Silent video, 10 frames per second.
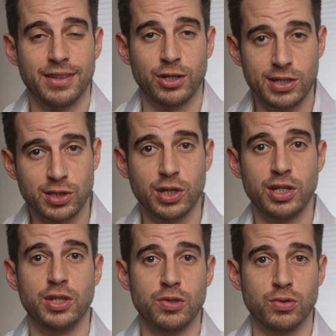there is good
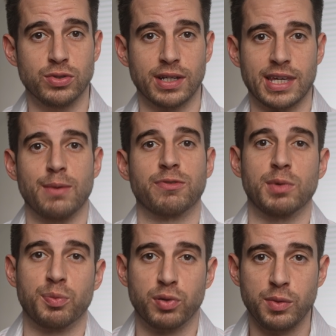news that came from
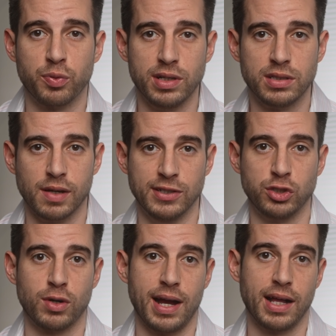a preprint of a
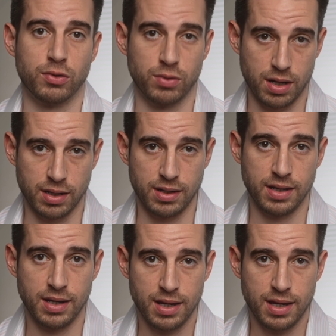trial run